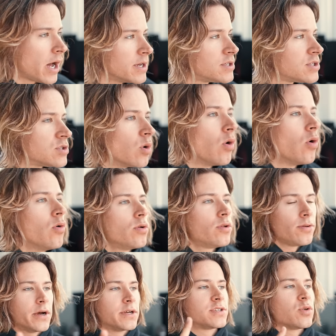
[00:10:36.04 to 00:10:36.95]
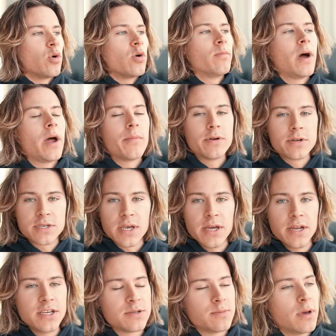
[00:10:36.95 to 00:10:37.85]
I sold, I sold my
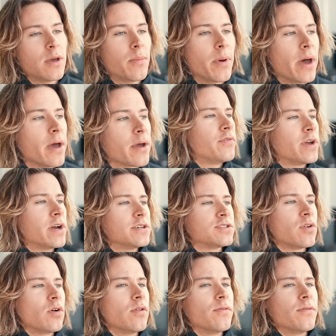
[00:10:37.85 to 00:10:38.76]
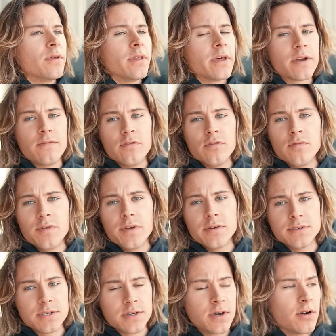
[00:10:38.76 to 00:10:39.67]
Mercedes Maybach. If you guys saw like a few
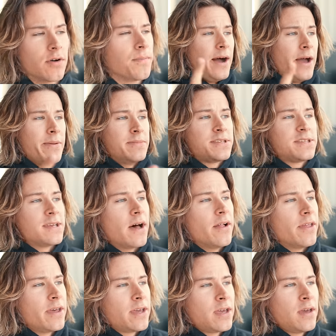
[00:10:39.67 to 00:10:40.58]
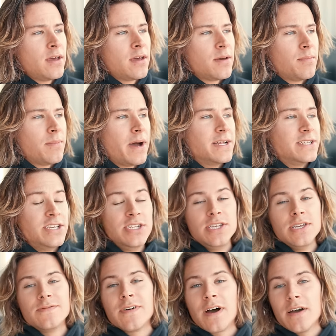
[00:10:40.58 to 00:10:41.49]
videos ago. I'm selling my
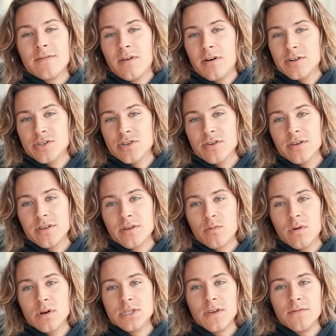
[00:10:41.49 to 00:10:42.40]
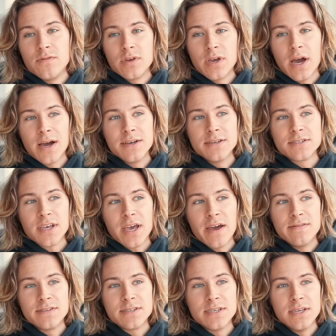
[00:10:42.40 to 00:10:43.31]
GT500, which if you guys
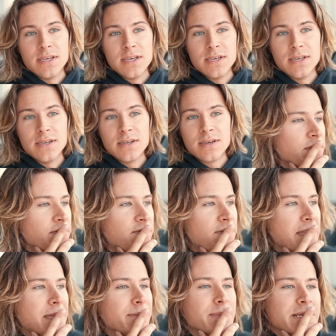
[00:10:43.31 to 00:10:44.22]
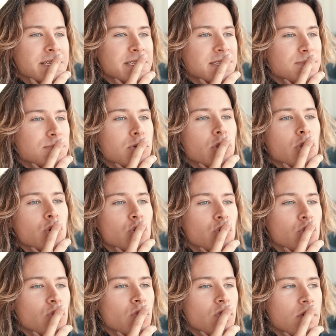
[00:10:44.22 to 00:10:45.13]
have seen the famous
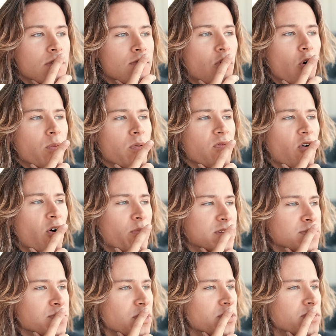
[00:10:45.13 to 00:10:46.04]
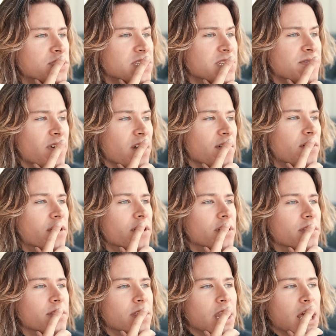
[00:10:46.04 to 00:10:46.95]
blue poor Performance Blue
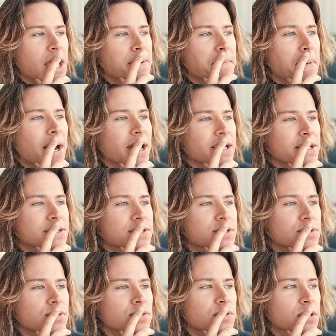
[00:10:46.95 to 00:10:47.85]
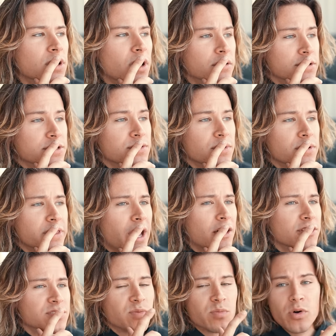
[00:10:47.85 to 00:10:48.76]
GT500 that I modded to close to a
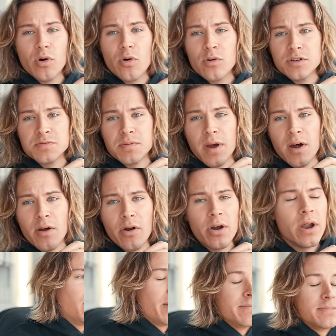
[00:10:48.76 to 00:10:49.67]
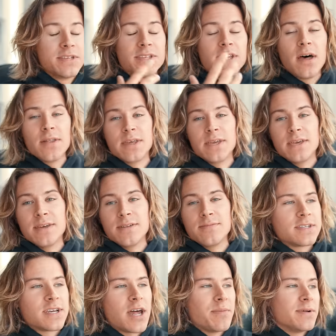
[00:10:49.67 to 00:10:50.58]
1,000 wheel horsepower. I'm selling it.
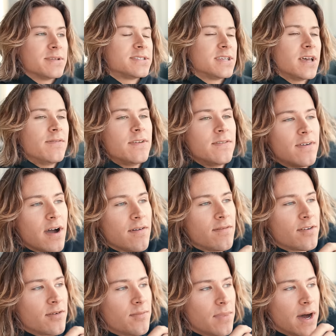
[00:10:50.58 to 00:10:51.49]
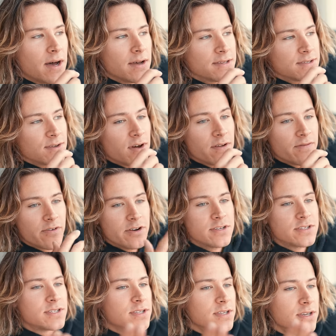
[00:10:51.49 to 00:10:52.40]
It's got about 7,500 miles on. If you're
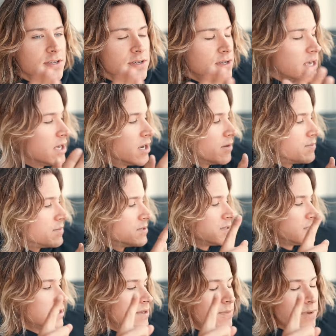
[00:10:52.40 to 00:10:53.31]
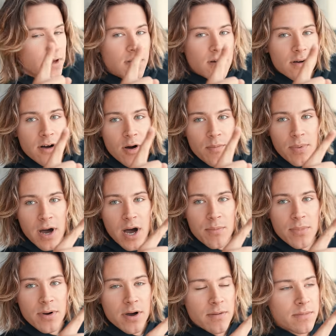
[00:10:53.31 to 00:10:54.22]
interested, hit up this email. I'll
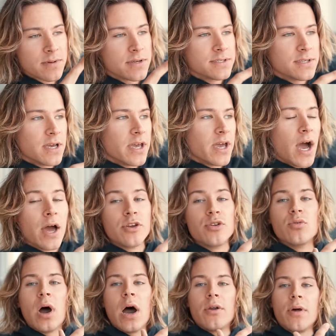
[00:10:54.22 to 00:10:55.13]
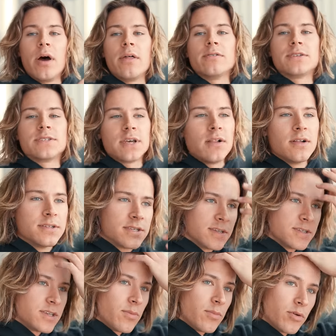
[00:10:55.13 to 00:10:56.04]
pop up because I, I do, I'd rather sell it
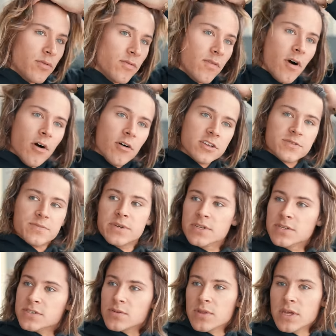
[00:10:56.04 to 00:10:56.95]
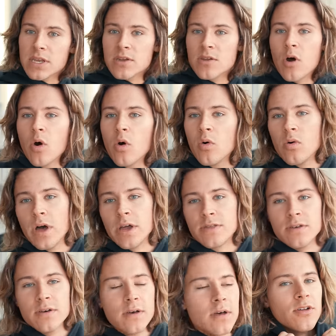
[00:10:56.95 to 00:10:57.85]
to someone who follows me just so they know
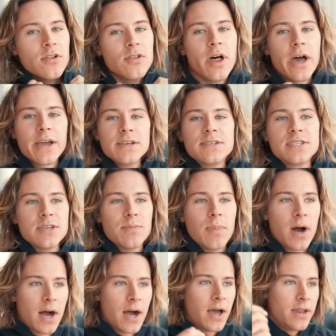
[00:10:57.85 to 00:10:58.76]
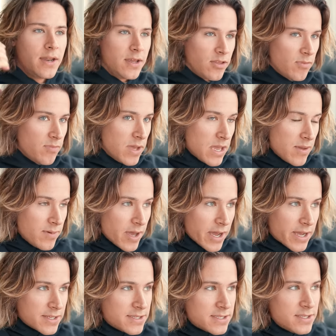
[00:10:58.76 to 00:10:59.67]
like the, the legacy behind it and then maybe
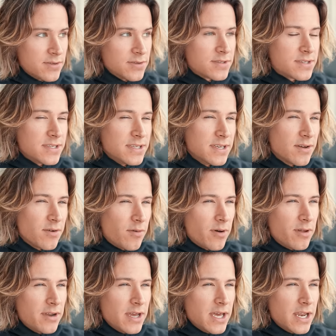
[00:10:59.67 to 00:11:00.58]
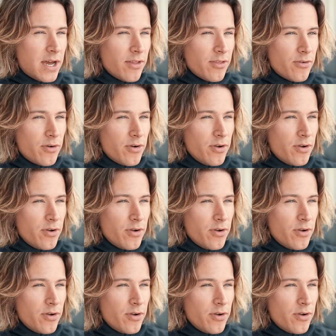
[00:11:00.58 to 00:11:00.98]
I could still see it one day down the